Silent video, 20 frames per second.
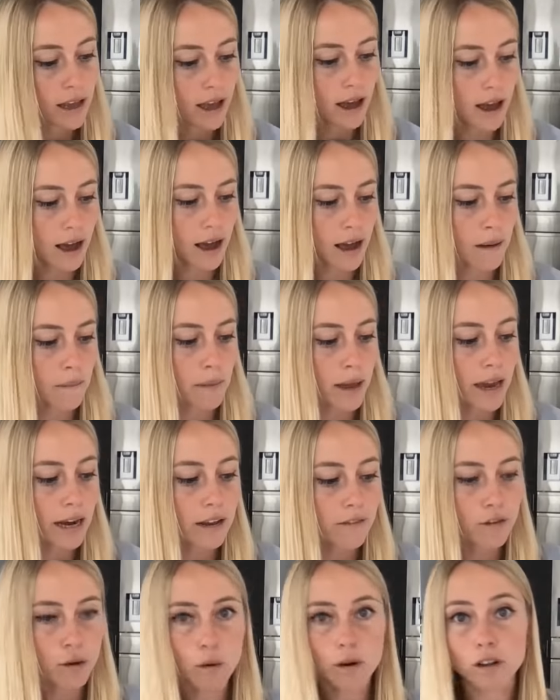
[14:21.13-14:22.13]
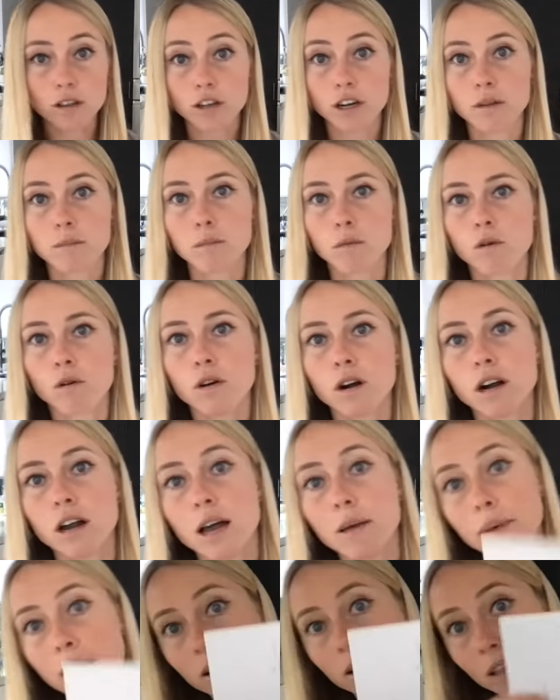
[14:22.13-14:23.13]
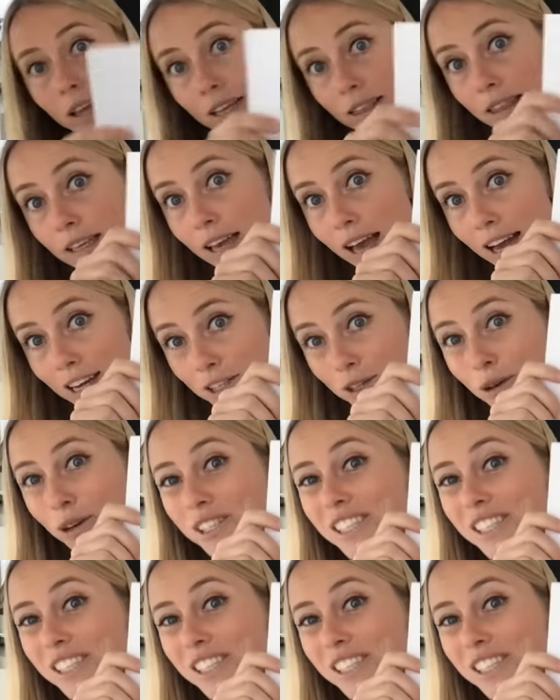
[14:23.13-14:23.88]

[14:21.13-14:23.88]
Um, and if you want to learn more about like the actual